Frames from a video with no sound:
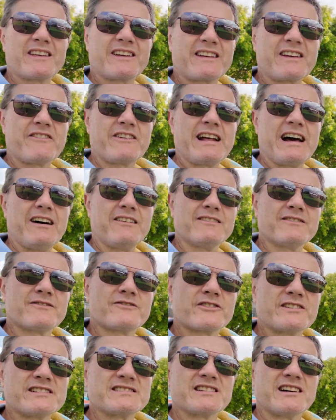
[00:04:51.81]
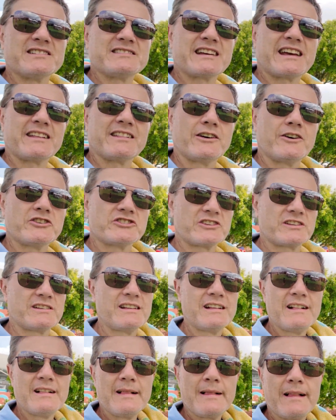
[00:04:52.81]
They're giving out free suntan lotion
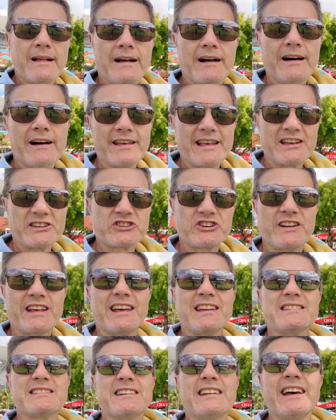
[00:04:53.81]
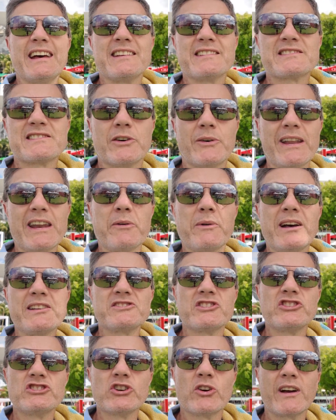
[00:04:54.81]
yesterday and today. So
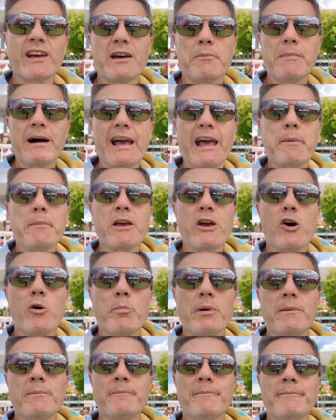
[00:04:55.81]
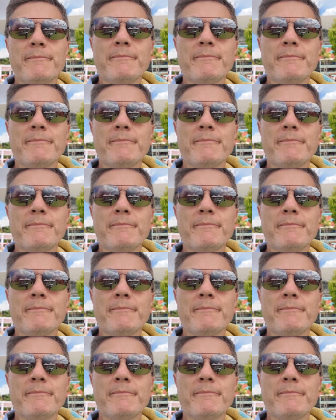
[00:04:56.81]
anyways, enjoy it. Miami Open.